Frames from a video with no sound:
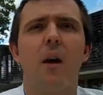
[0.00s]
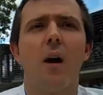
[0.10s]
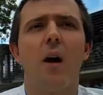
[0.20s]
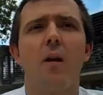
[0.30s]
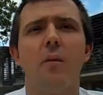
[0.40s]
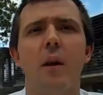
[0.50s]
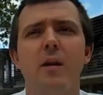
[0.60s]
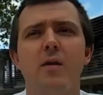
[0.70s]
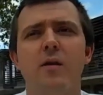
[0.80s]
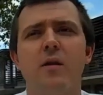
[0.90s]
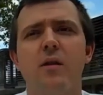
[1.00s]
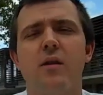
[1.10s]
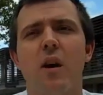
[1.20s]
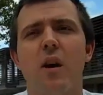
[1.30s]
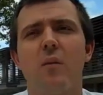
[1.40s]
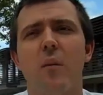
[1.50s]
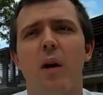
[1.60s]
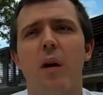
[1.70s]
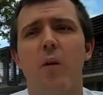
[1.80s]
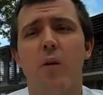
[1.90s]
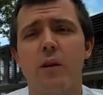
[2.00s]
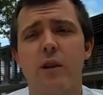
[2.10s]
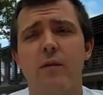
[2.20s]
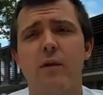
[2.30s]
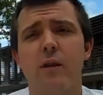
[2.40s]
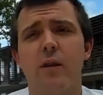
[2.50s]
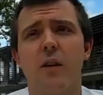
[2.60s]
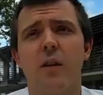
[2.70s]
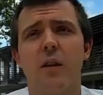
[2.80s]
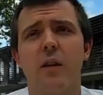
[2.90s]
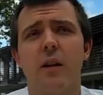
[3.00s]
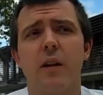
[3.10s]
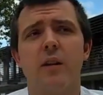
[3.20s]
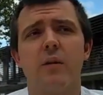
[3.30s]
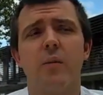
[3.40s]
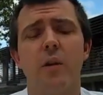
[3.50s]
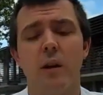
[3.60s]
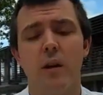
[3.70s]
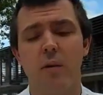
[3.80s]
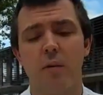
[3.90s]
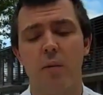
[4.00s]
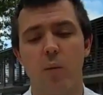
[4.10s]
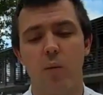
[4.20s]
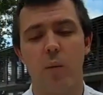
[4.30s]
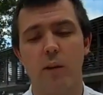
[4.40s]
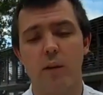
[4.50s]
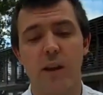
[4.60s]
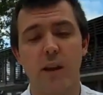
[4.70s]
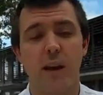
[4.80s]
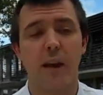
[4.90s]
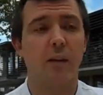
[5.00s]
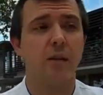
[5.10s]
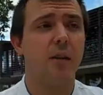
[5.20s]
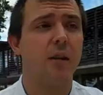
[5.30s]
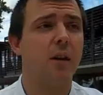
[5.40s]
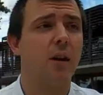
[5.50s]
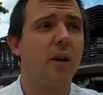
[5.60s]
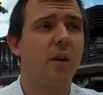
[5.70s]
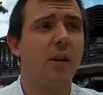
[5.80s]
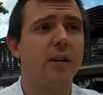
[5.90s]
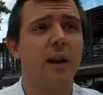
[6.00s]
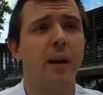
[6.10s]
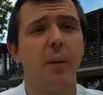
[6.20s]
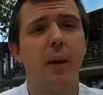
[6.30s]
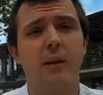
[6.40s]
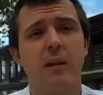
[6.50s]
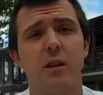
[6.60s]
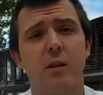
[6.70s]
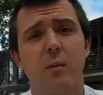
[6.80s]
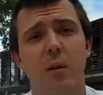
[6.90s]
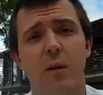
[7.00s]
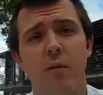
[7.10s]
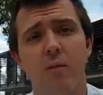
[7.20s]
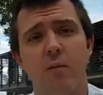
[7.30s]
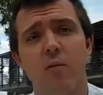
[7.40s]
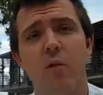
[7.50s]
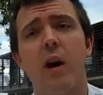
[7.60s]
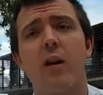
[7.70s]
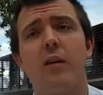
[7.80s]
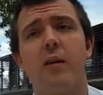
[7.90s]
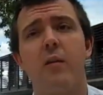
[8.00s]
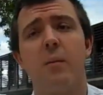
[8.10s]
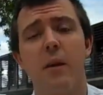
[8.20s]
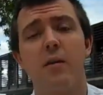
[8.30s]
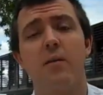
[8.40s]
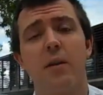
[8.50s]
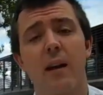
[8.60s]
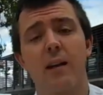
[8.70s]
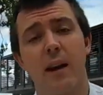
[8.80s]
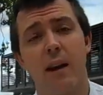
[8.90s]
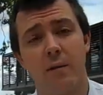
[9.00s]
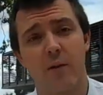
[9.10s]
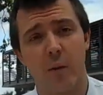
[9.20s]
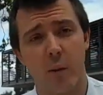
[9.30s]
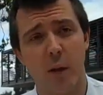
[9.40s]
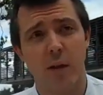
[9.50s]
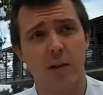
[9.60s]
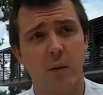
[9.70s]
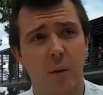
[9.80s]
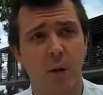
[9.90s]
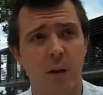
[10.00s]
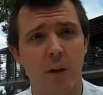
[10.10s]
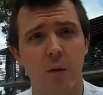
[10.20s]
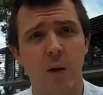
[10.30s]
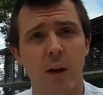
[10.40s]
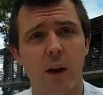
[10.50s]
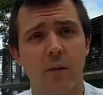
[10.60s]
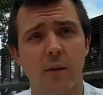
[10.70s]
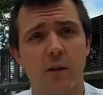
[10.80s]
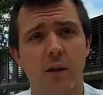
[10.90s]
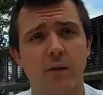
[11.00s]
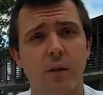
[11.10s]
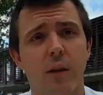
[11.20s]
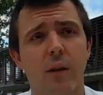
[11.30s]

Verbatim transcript: Uh, the menus are designed by all the chefs in the in the kitchen. We we sit down uh, on a daily basis and, and, write the menu for that day the following week. So we're working a week ahead of ourselves.